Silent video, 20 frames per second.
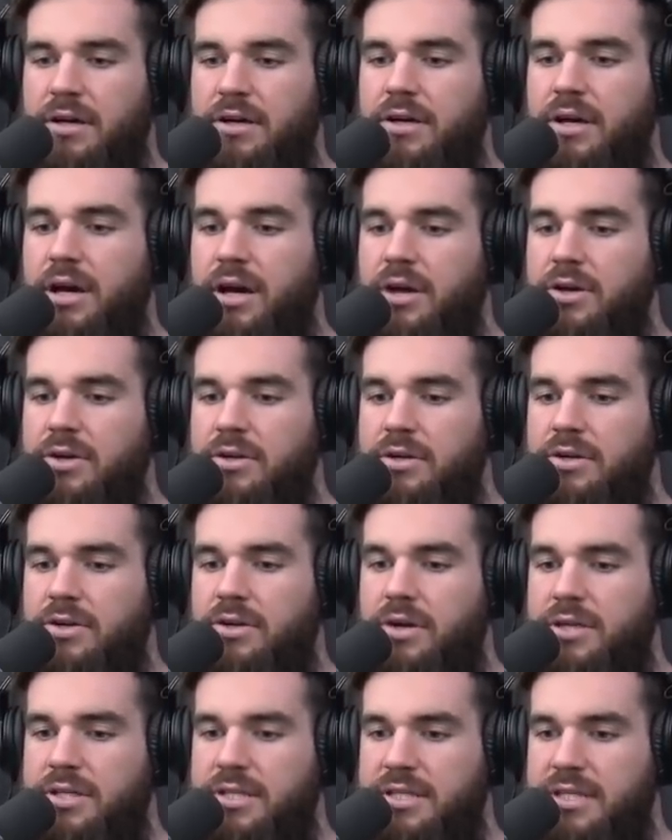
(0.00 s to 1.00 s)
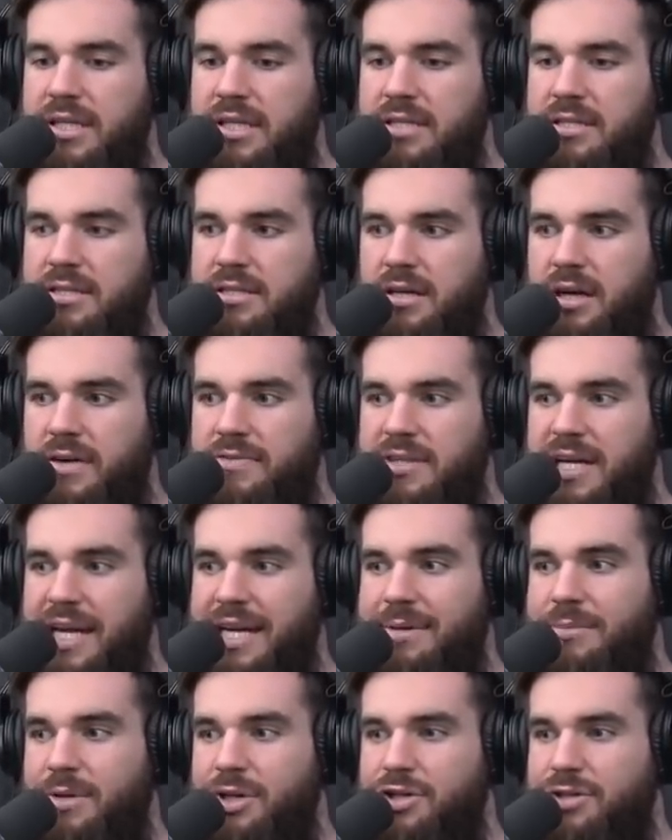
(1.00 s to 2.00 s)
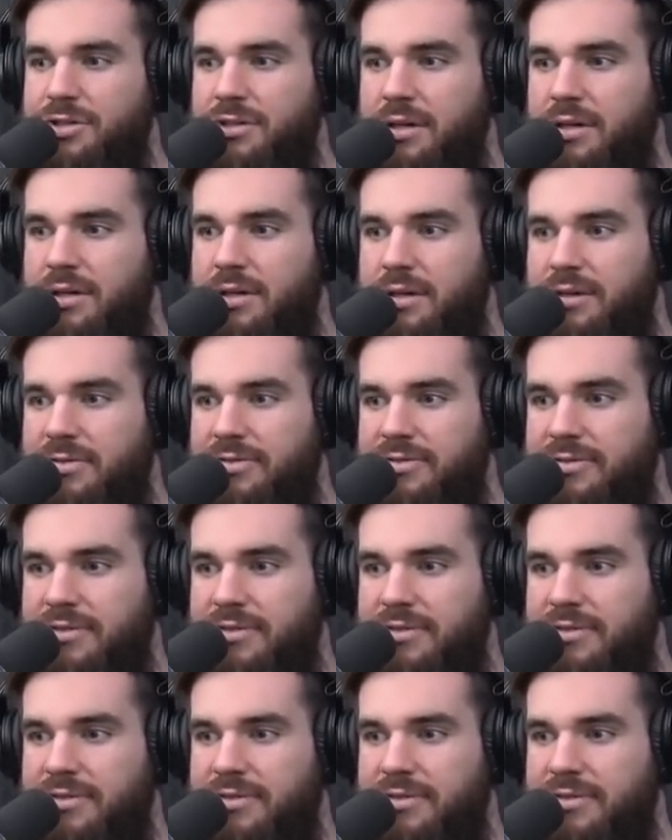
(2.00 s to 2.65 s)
No, not since. I've taken my shirt off.